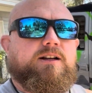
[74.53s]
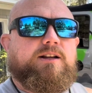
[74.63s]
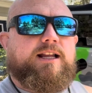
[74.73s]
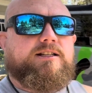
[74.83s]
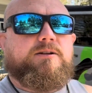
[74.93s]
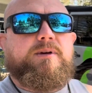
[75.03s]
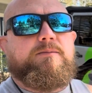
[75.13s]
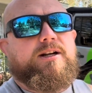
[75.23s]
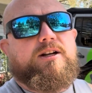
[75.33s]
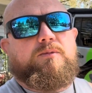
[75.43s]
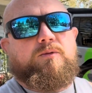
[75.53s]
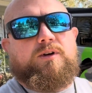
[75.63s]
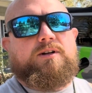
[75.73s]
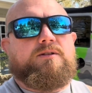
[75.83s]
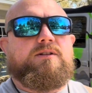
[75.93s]
that's going to be my number
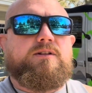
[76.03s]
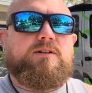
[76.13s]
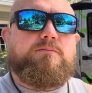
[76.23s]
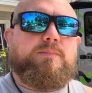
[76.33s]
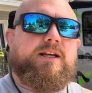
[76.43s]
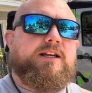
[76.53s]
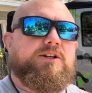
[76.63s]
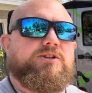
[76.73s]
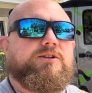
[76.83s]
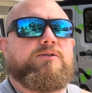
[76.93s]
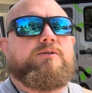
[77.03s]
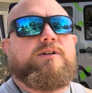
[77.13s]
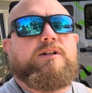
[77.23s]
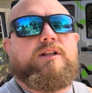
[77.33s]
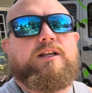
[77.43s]
one big issue
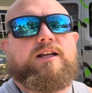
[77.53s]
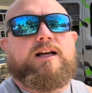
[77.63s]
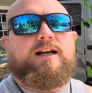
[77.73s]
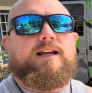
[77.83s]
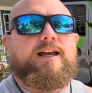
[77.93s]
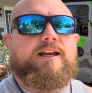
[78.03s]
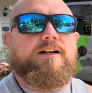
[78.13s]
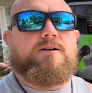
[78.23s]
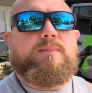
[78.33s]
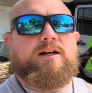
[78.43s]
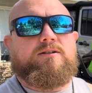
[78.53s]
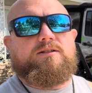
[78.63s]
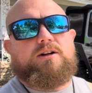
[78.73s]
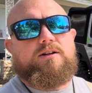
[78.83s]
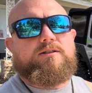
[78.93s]
that I hate about
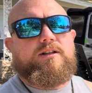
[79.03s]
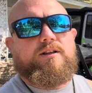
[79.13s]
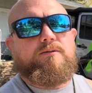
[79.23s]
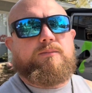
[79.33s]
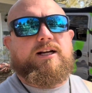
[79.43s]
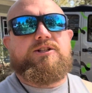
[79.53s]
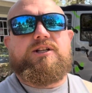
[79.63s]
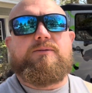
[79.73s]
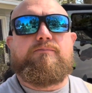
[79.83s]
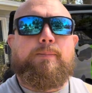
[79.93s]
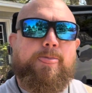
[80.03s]
my Jeep.